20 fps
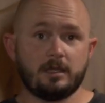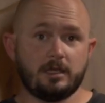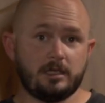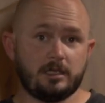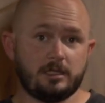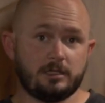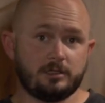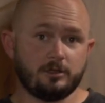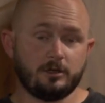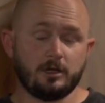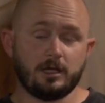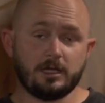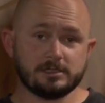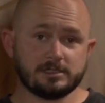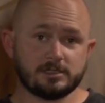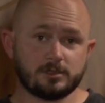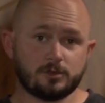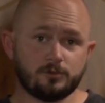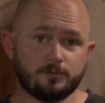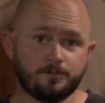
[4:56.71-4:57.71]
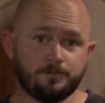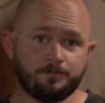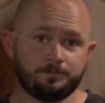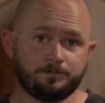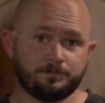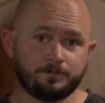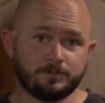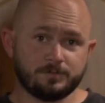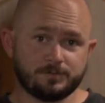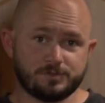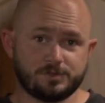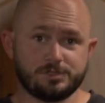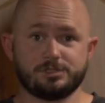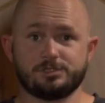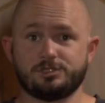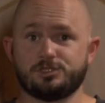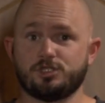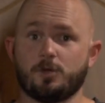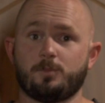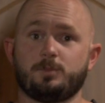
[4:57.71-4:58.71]
in your arsenal just
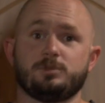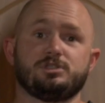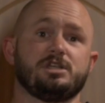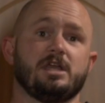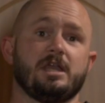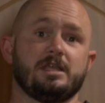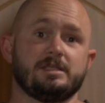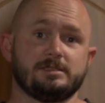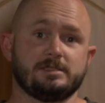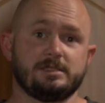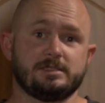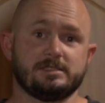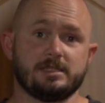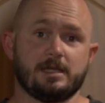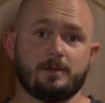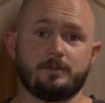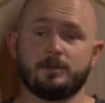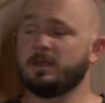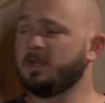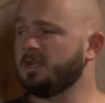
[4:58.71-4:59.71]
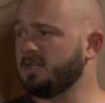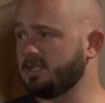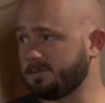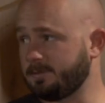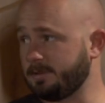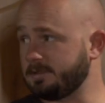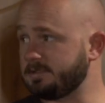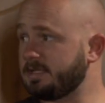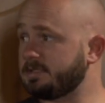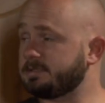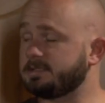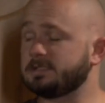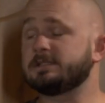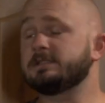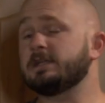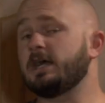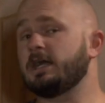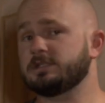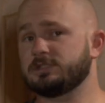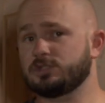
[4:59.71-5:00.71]
to chop and change things up. especially as it
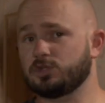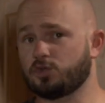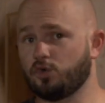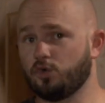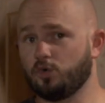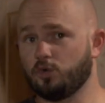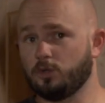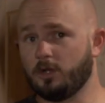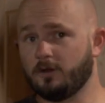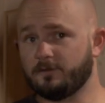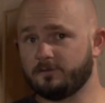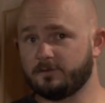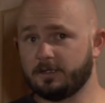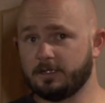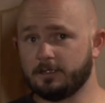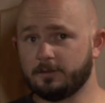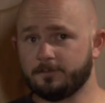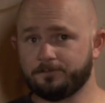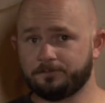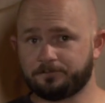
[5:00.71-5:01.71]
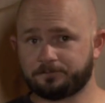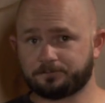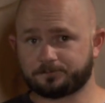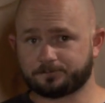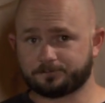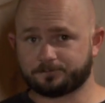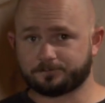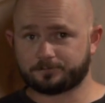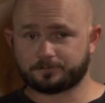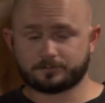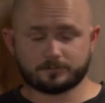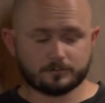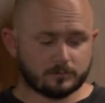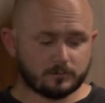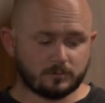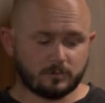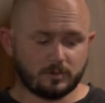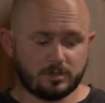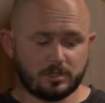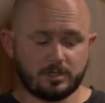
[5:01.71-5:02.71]
starts to cool off now.
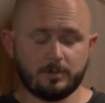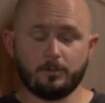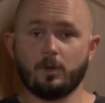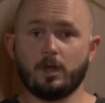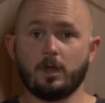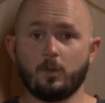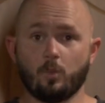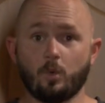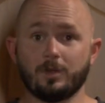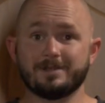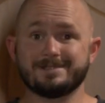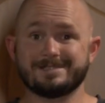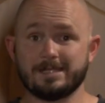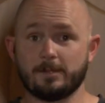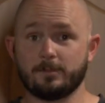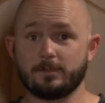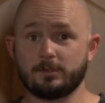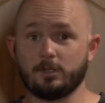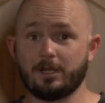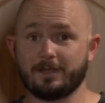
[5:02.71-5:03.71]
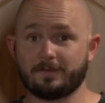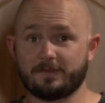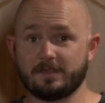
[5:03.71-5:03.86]
You might want something like